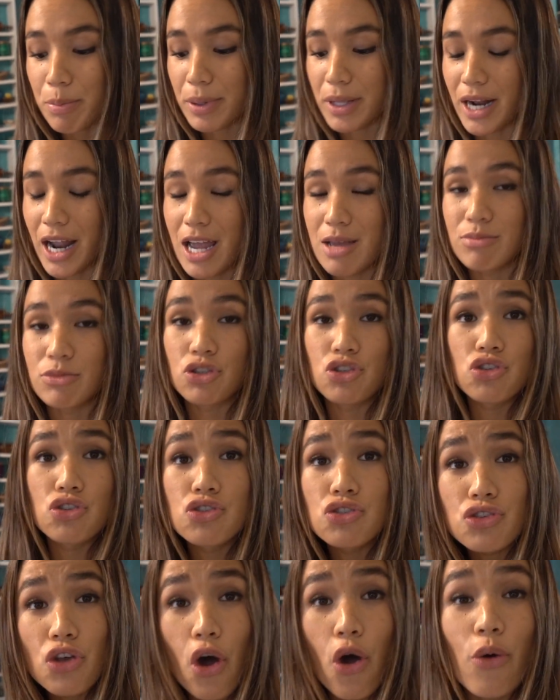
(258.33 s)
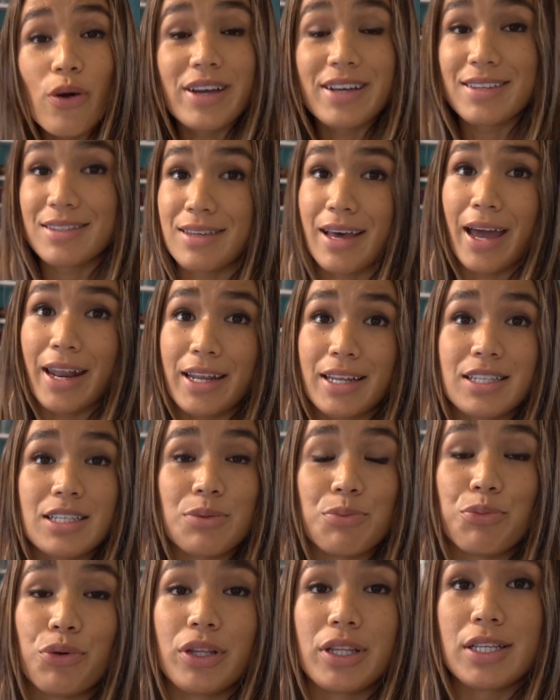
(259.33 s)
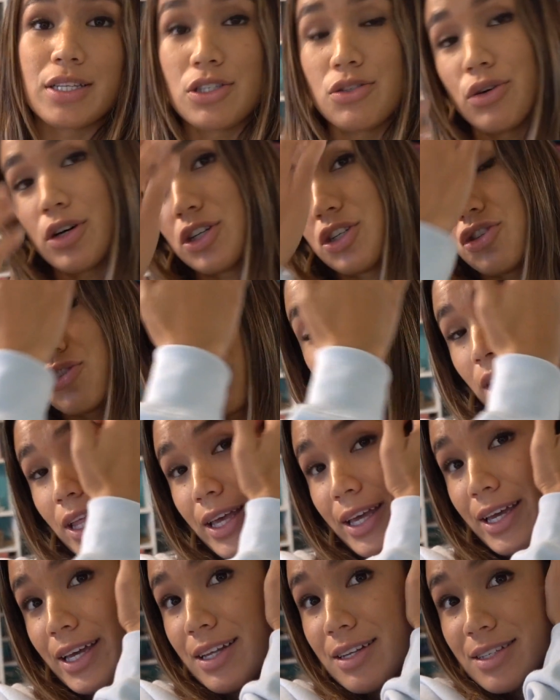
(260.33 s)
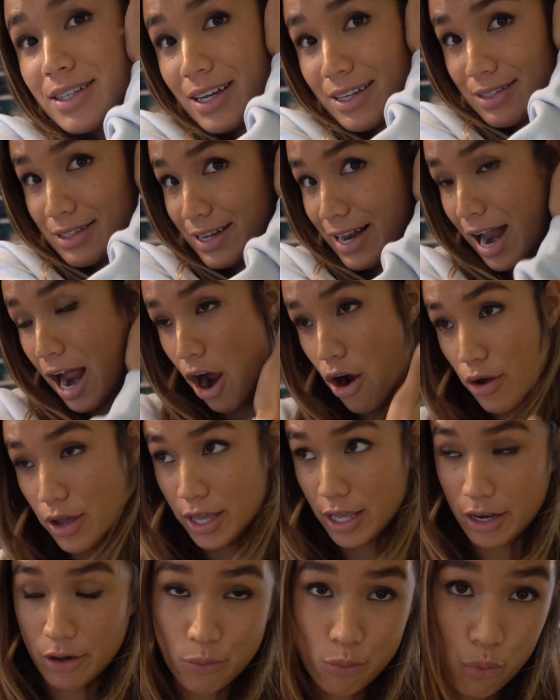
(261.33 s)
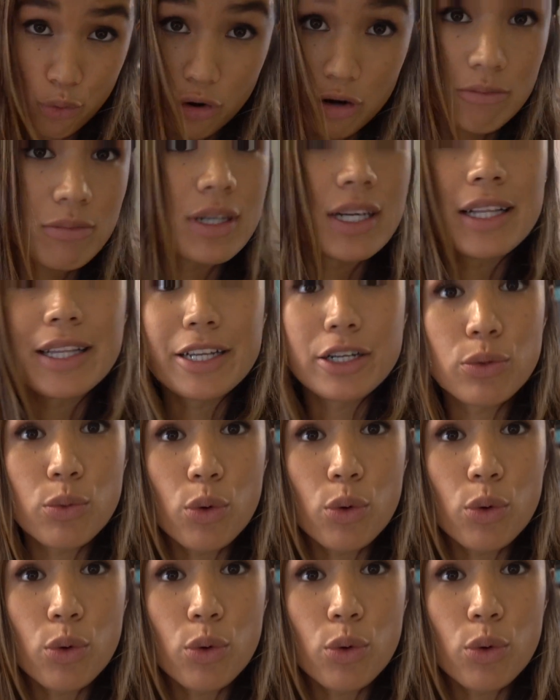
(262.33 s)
but I'm so excited to bring this to Australia and test it out in warm, clear